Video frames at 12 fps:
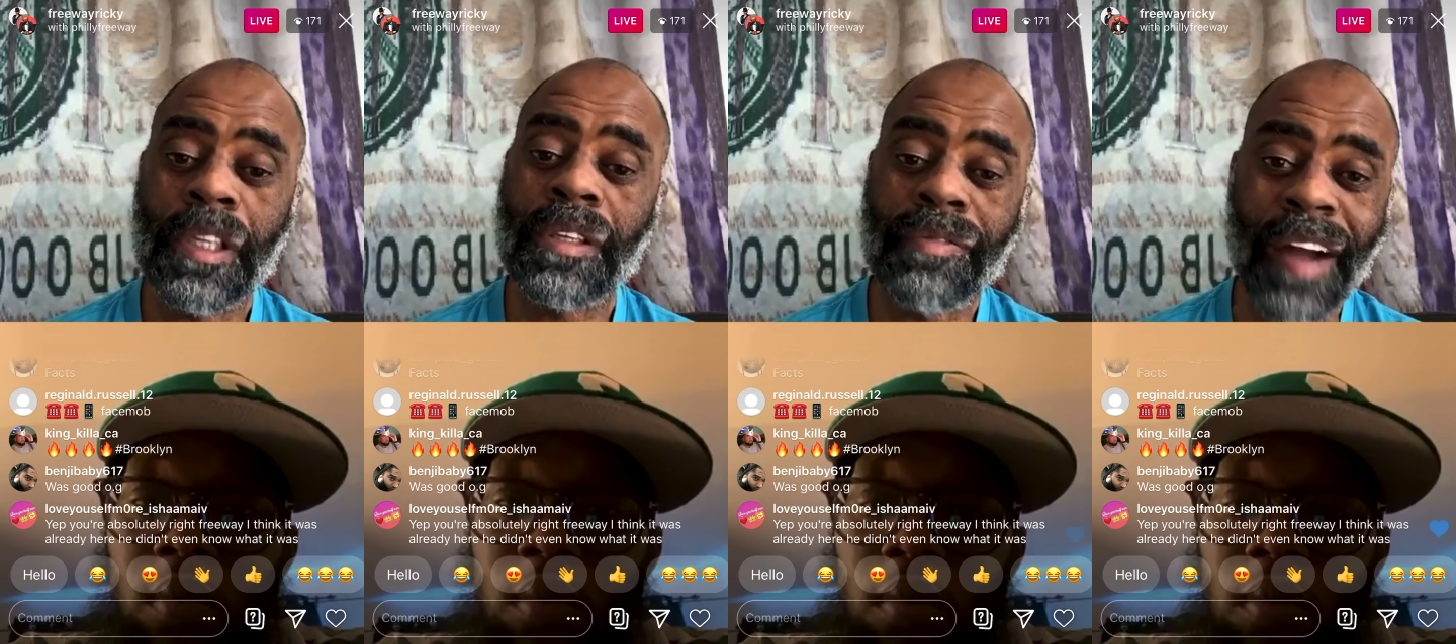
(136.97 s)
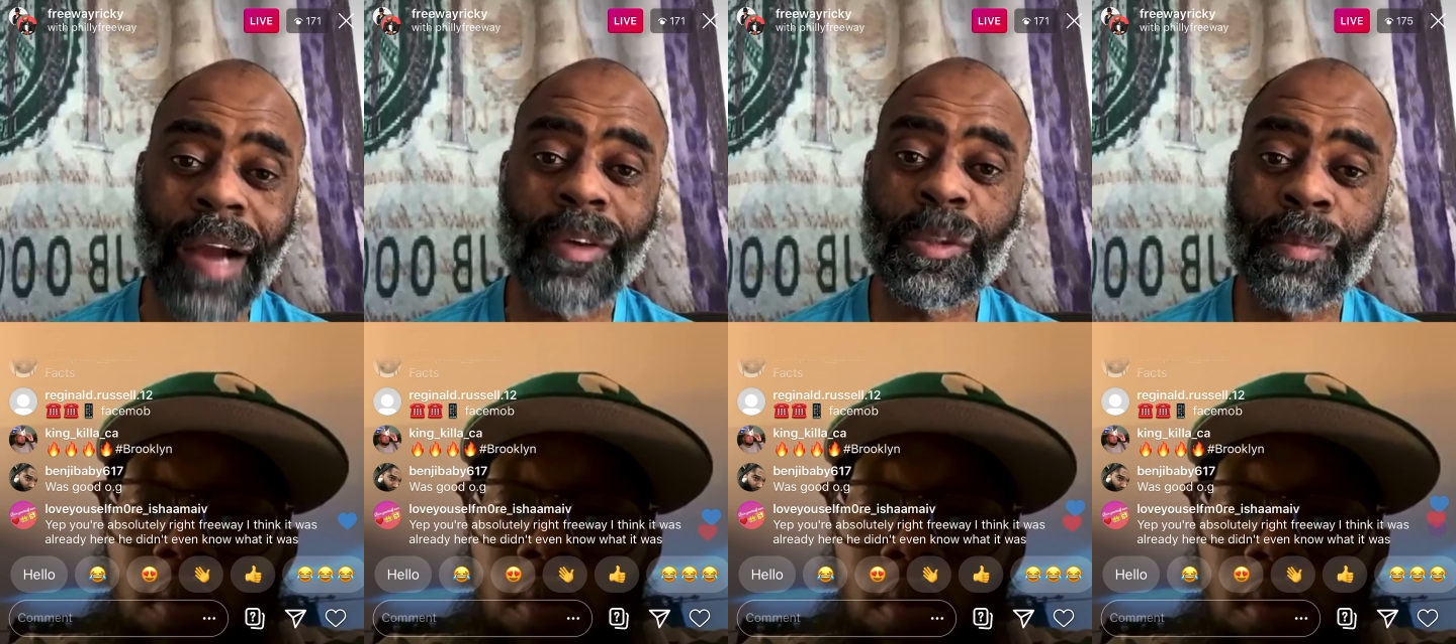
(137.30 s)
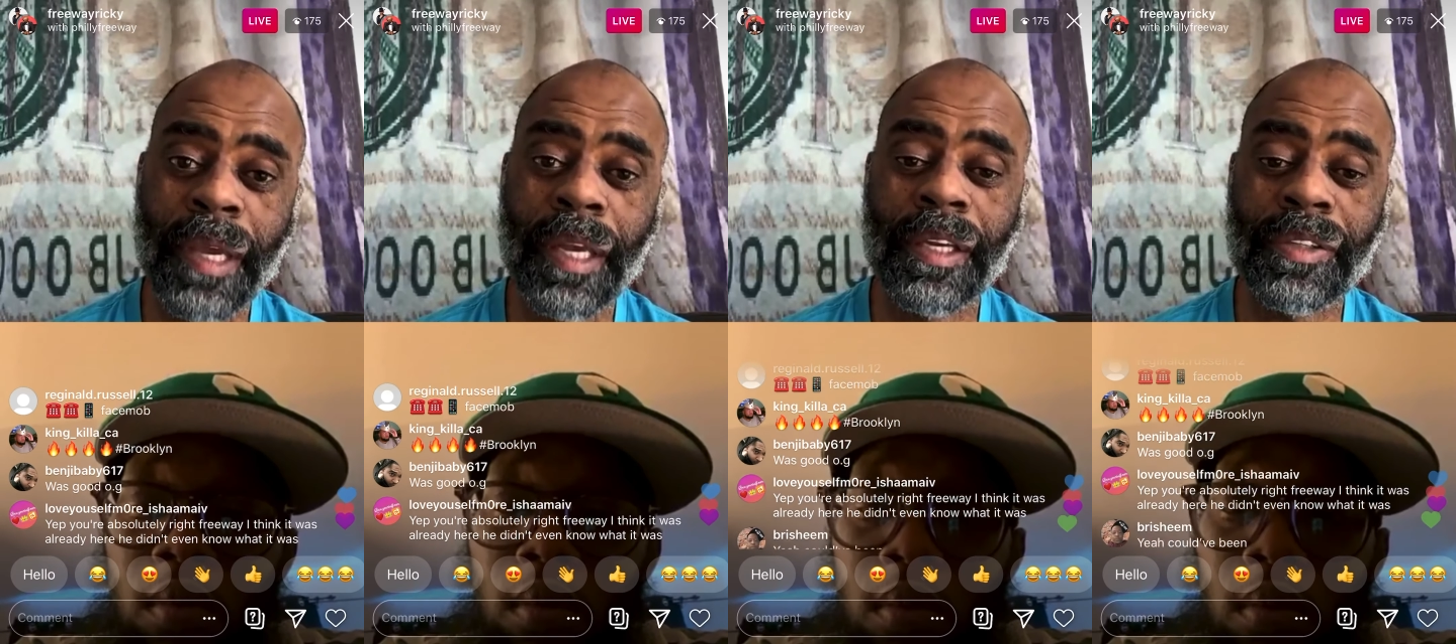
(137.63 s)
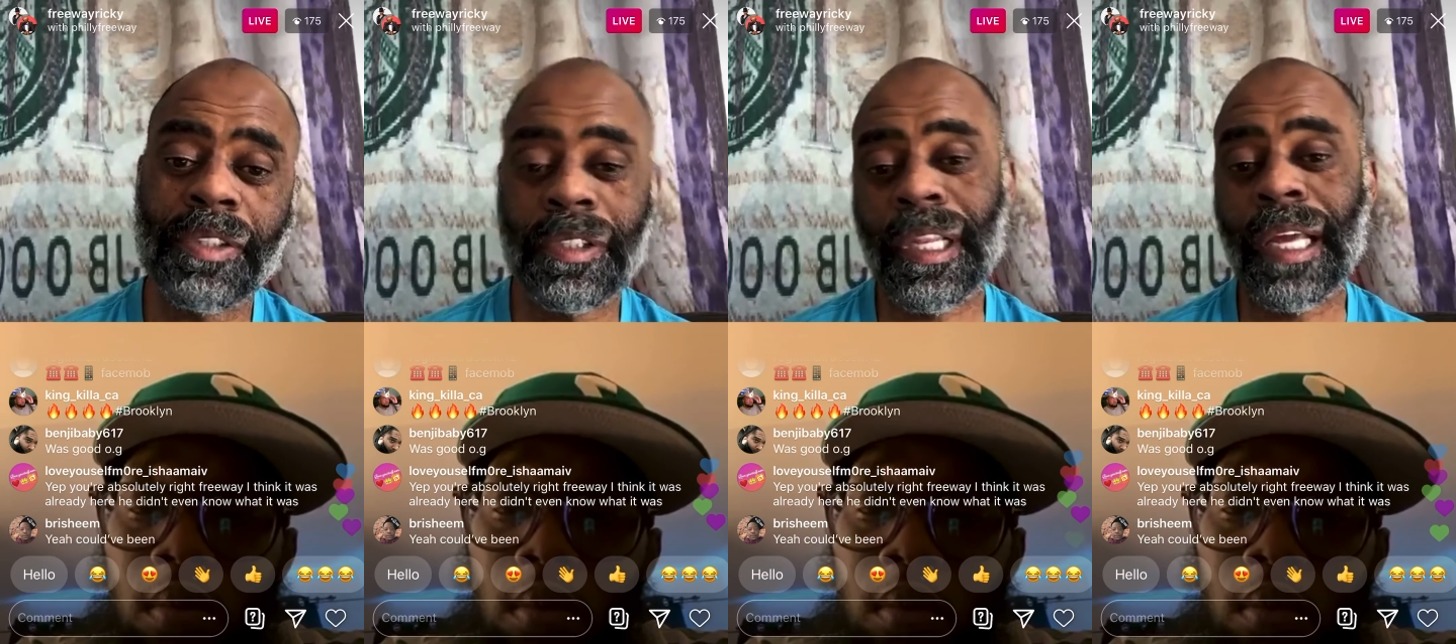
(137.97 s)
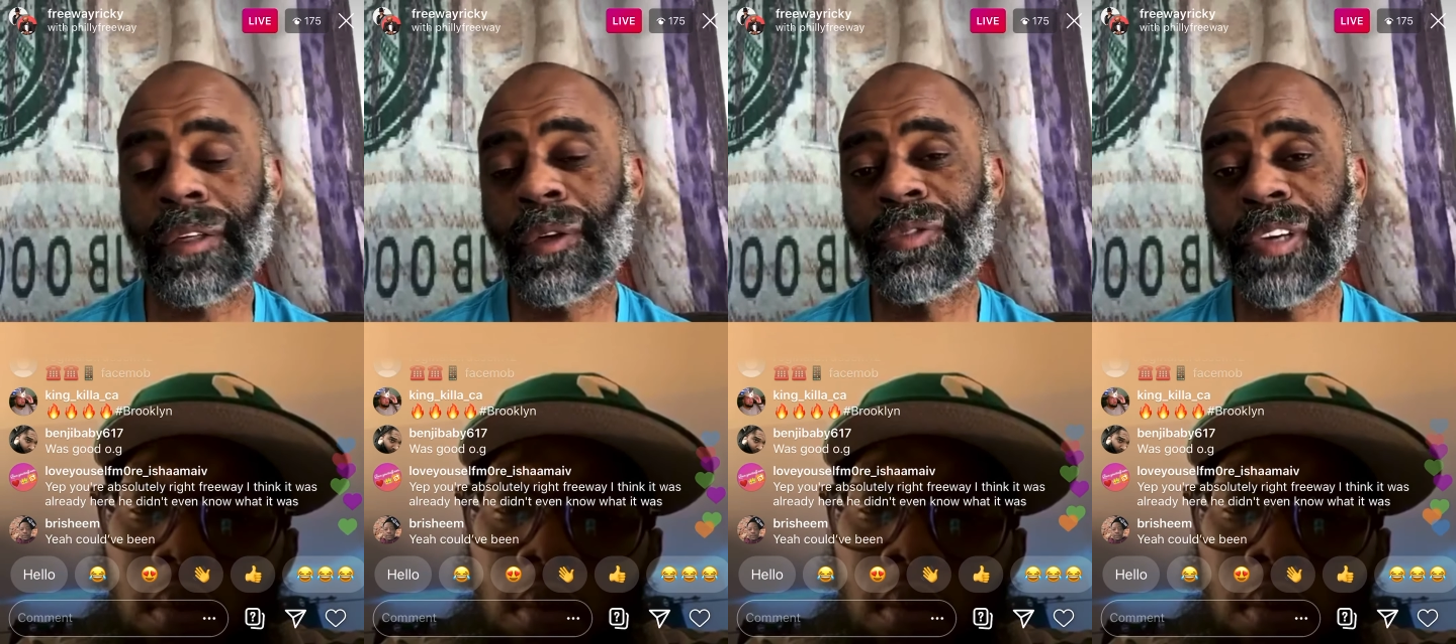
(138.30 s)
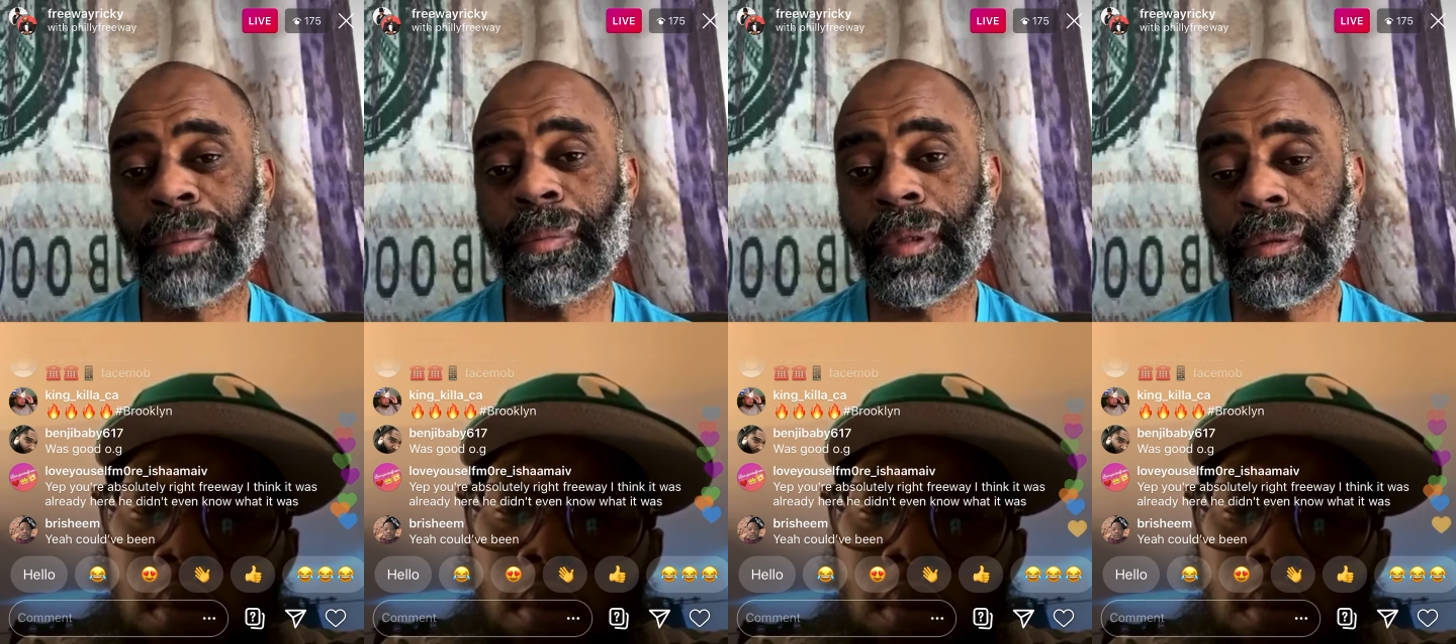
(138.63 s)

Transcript: uh, and now we know that